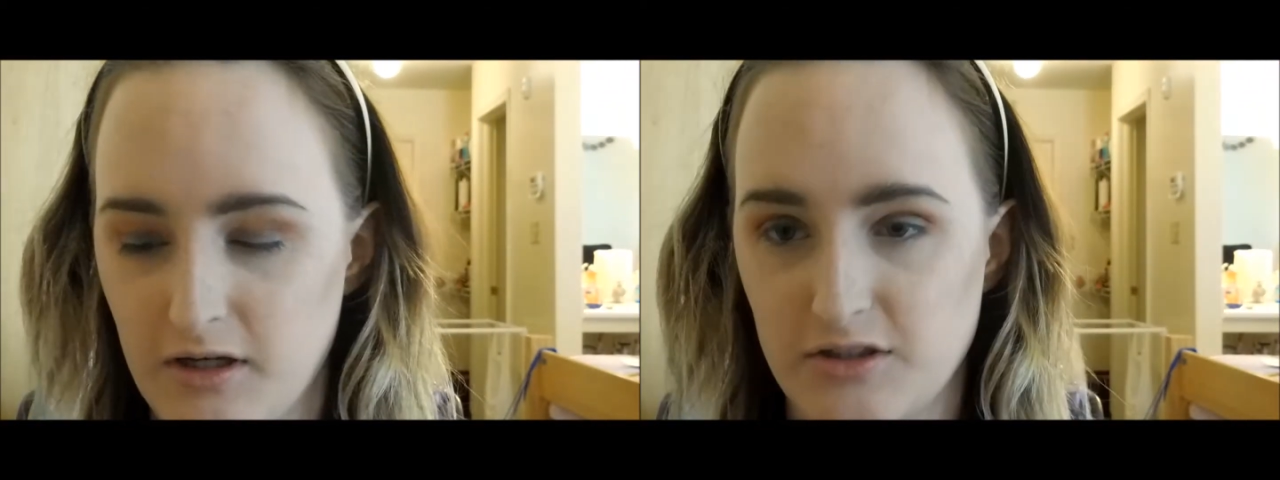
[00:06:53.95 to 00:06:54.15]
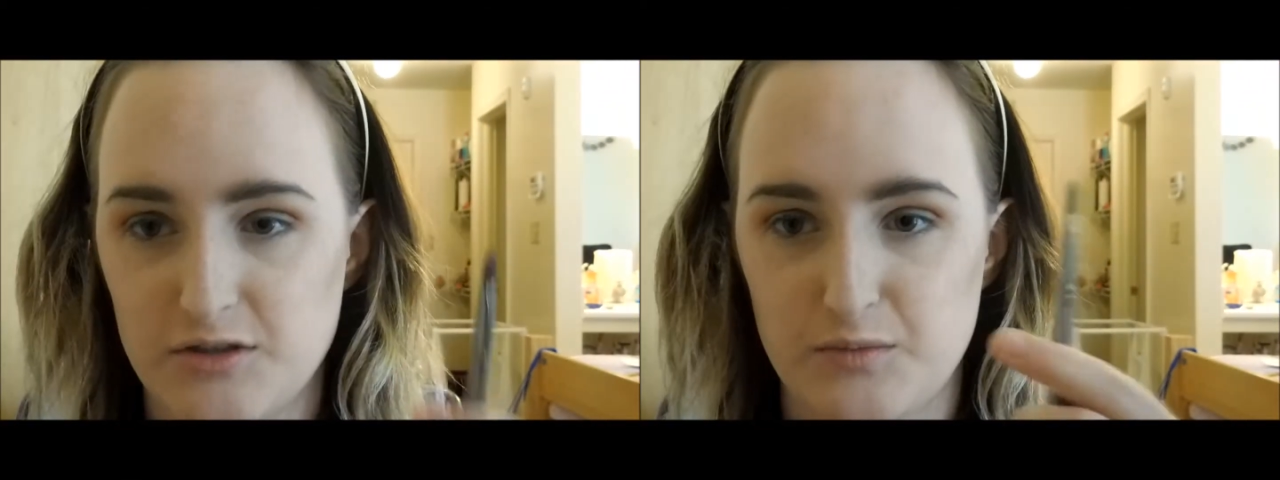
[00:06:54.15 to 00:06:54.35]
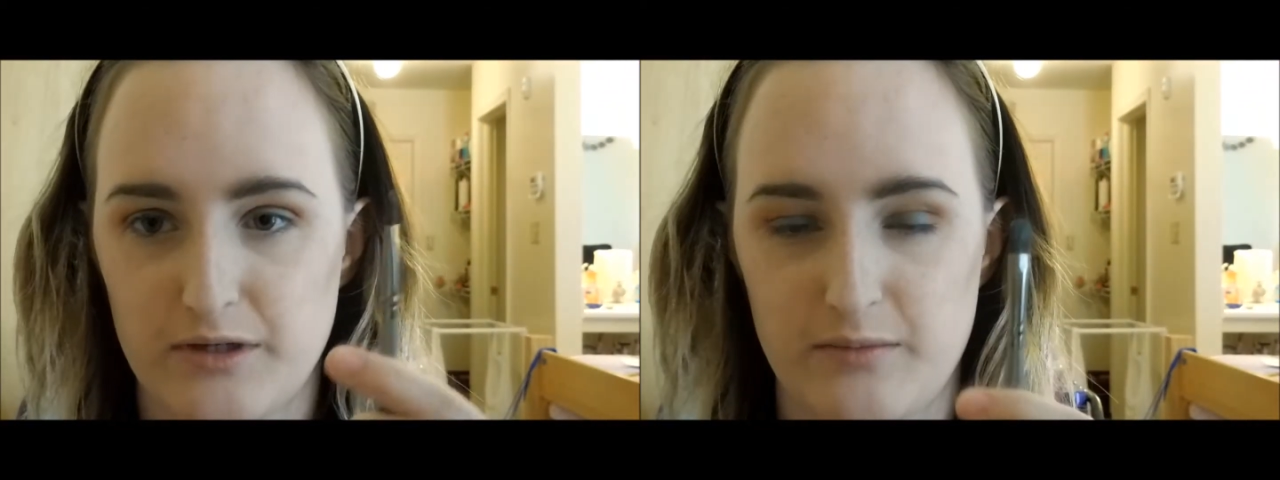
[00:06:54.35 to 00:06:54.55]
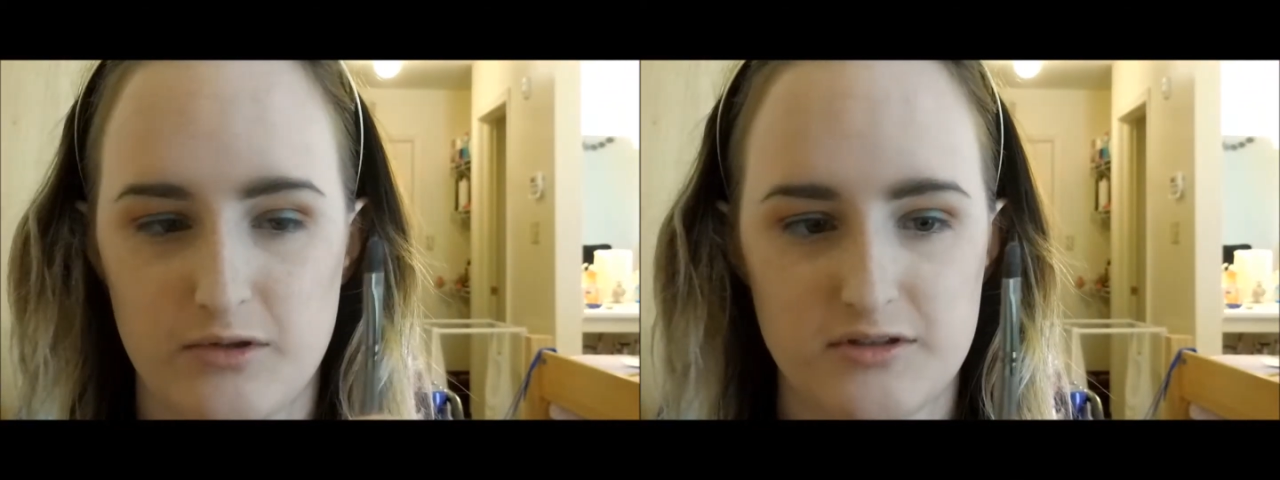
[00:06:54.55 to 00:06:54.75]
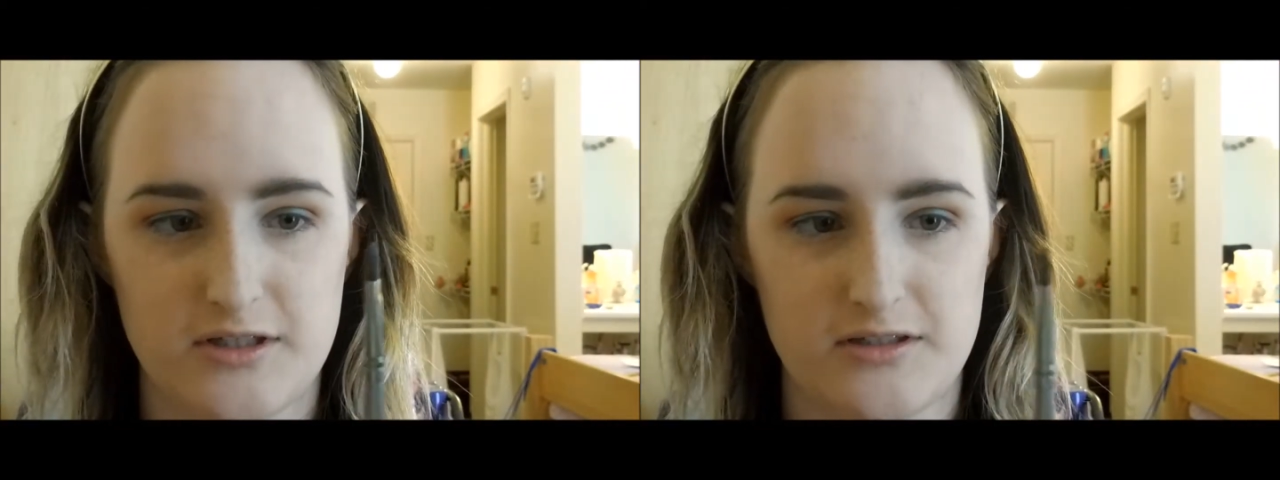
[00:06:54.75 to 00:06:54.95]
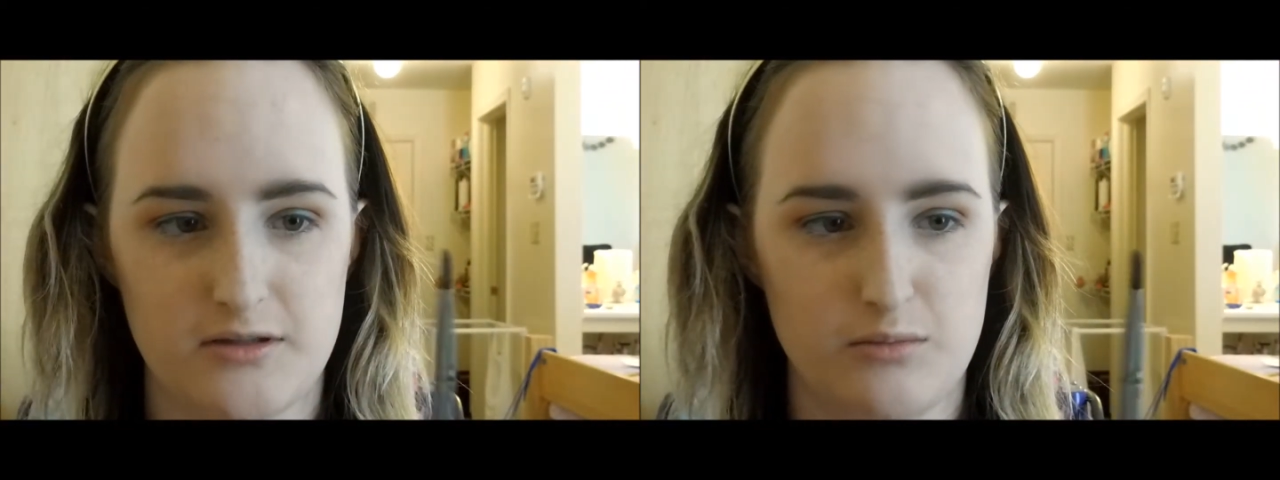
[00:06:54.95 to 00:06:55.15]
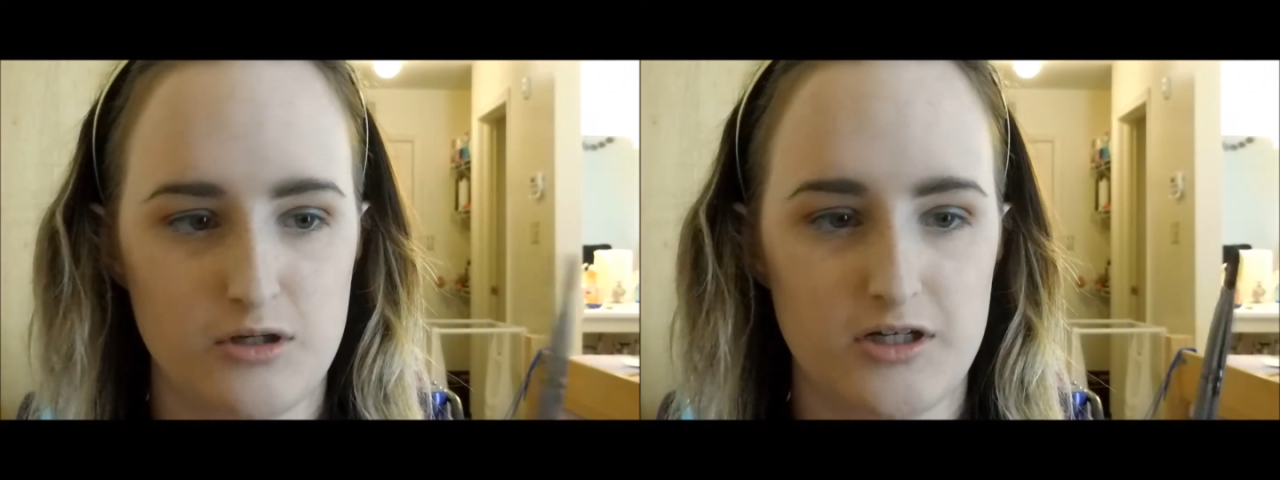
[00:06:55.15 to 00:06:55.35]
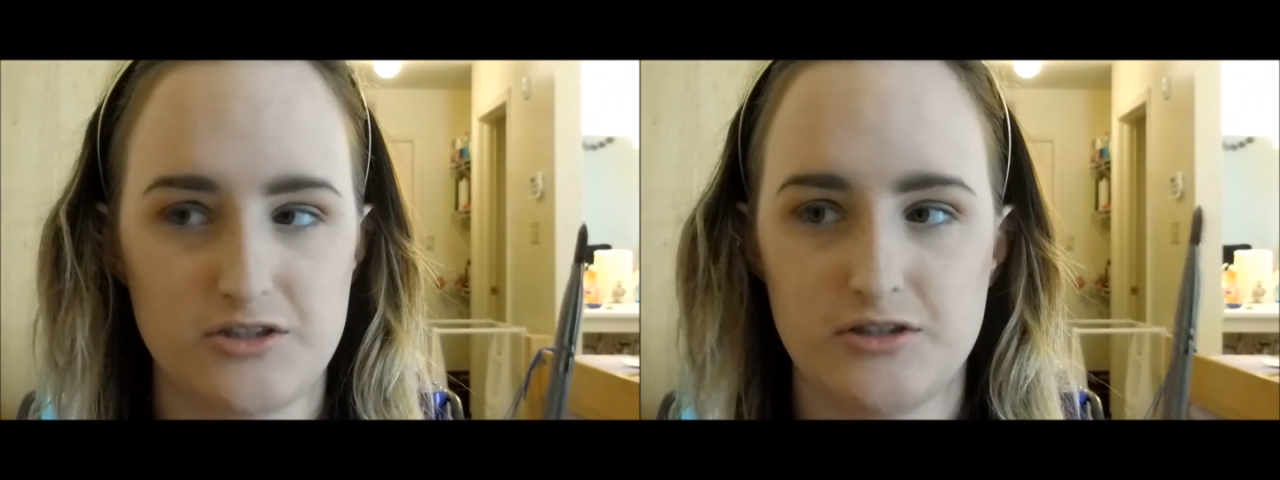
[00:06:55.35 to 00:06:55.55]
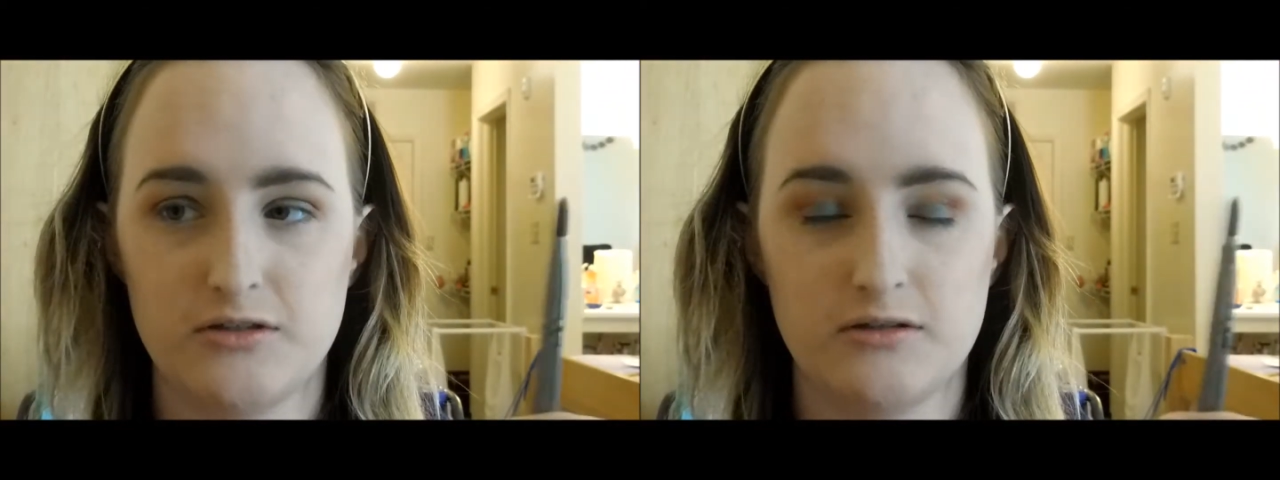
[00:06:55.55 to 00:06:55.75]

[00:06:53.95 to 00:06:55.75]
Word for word: just spray both sides of the brush.